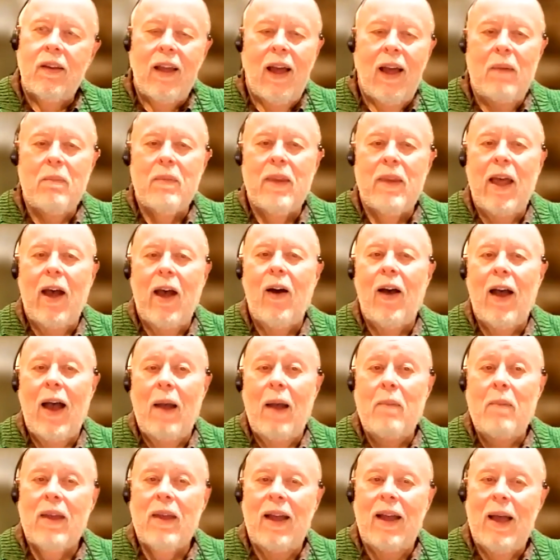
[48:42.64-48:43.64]
I'm now
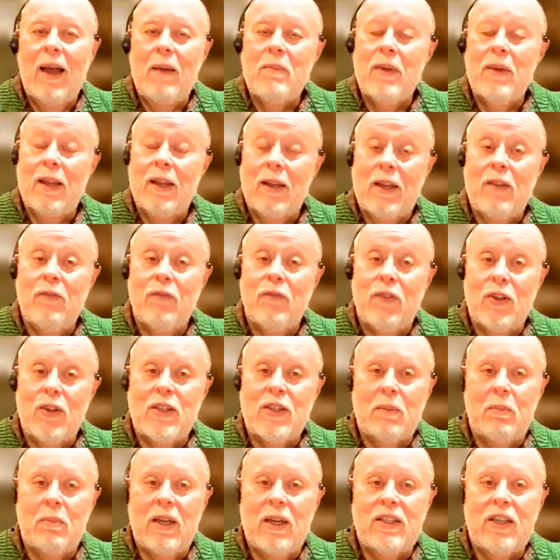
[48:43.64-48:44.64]
I'm I'm
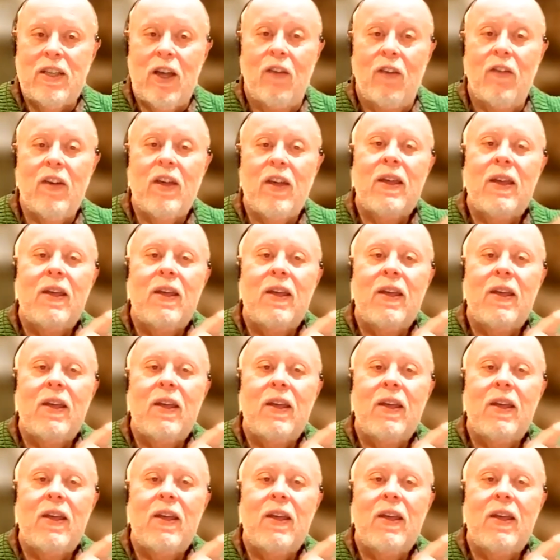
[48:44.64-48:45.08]
confusing myself.